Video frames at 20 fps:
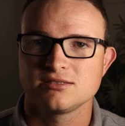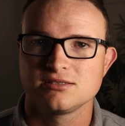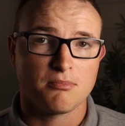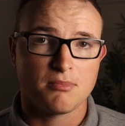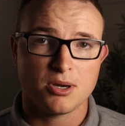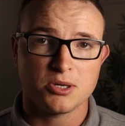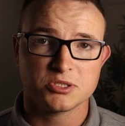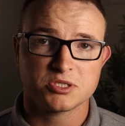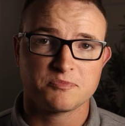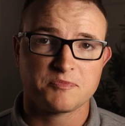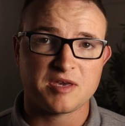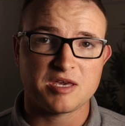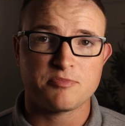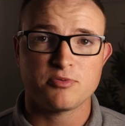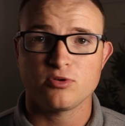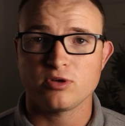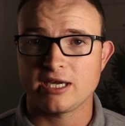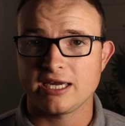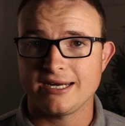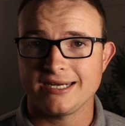Most
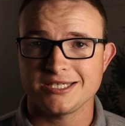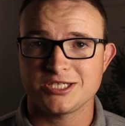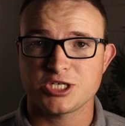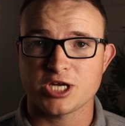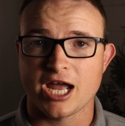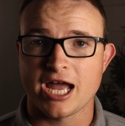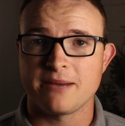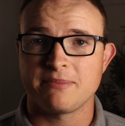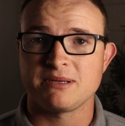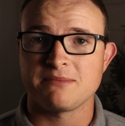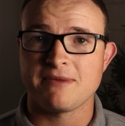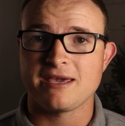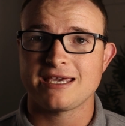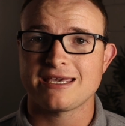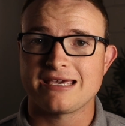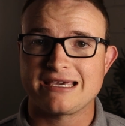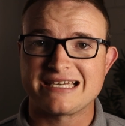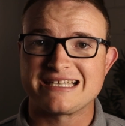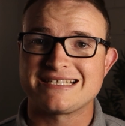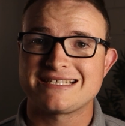people get a job and
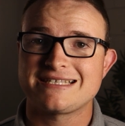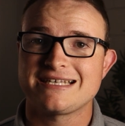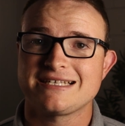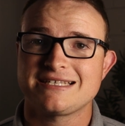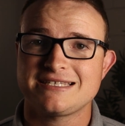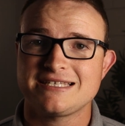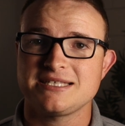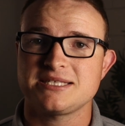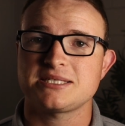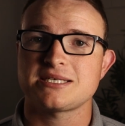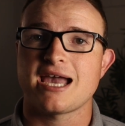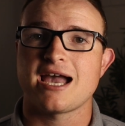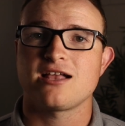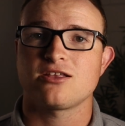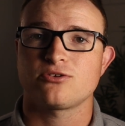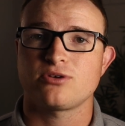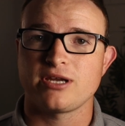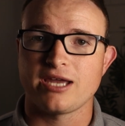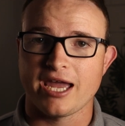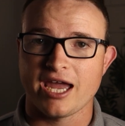make a consistent
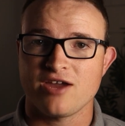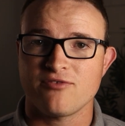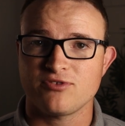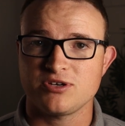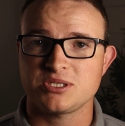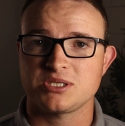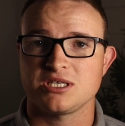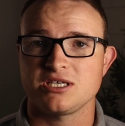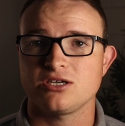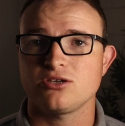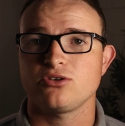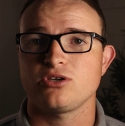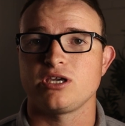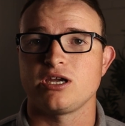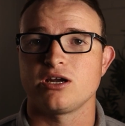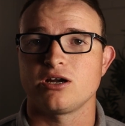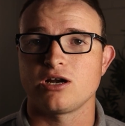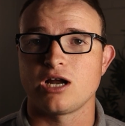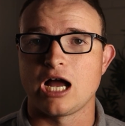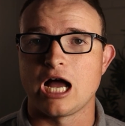salary every single
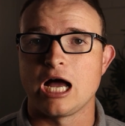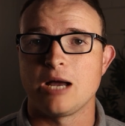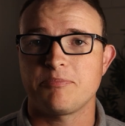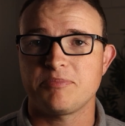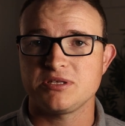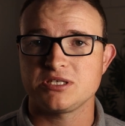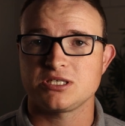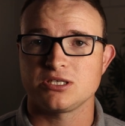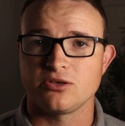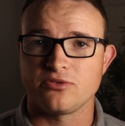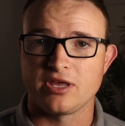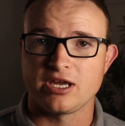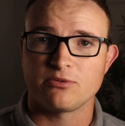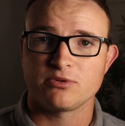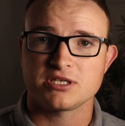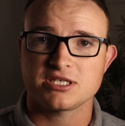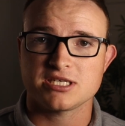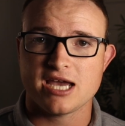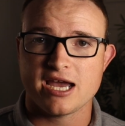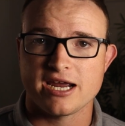year up until they
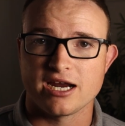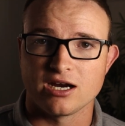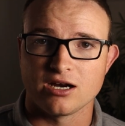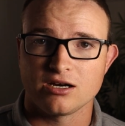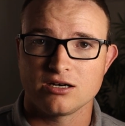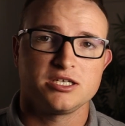retire.